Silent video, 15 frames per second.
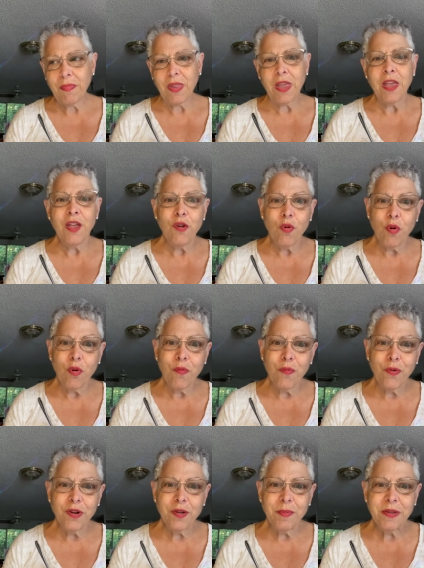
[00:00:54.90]
in order for
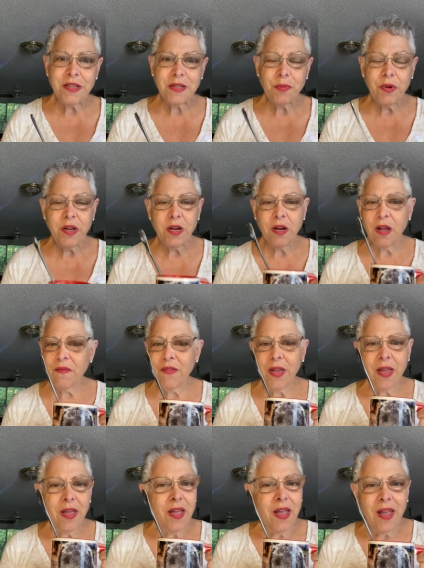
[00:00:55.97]
it to be sweet enough.
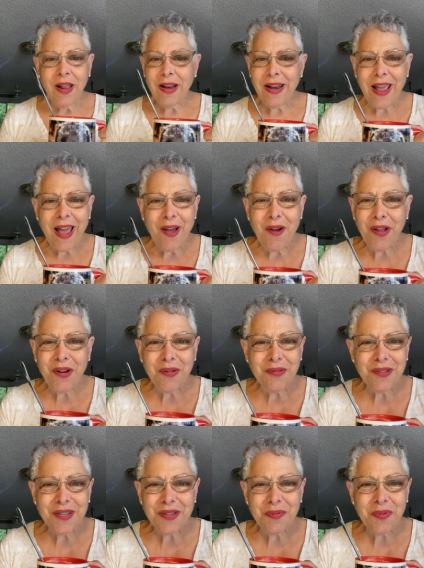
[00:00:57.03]
Now I don't
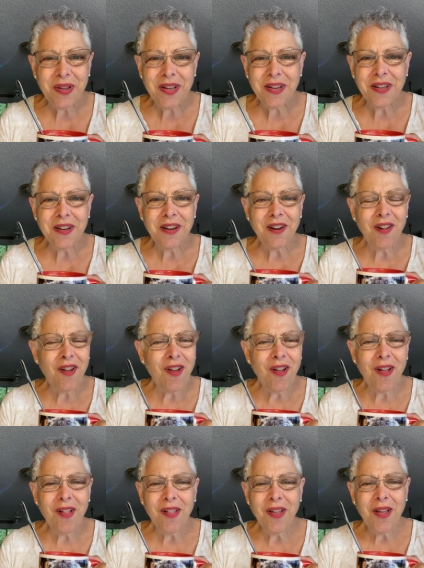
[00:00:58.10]
sweeten it at
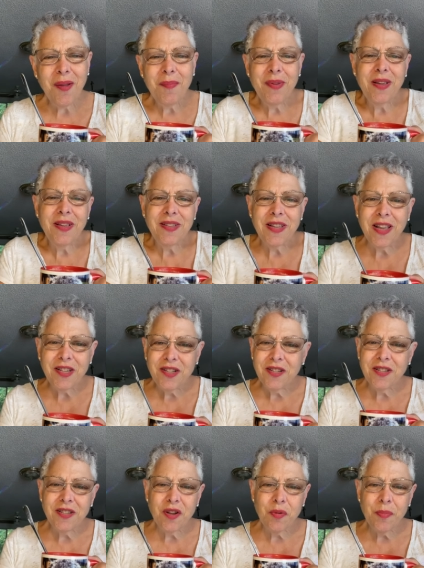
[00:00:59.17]
all because I
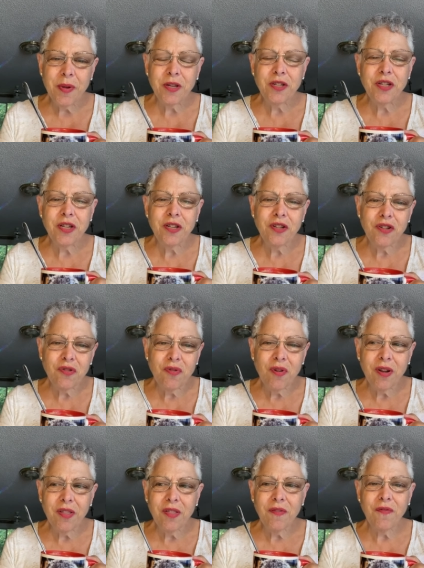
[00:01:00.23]
just so much
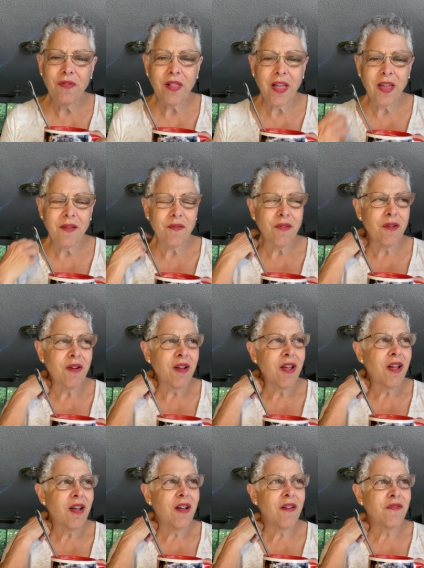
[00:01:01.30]
enjoy the flavor
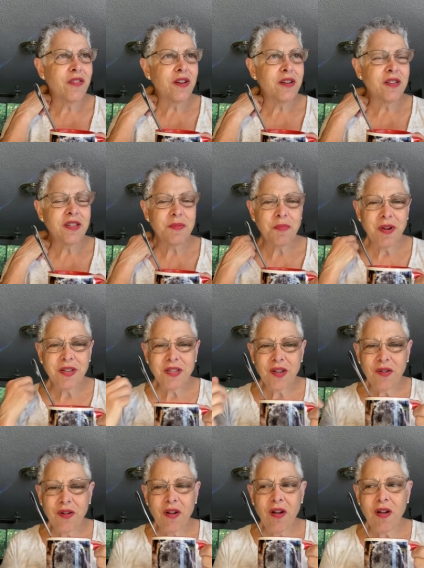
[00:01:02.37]
of the
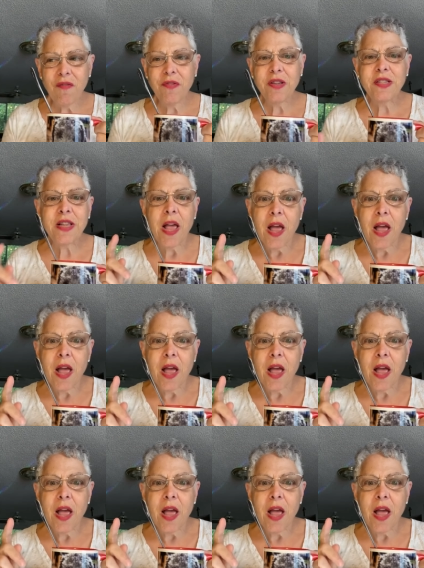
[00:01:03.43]
Nespresso coffees.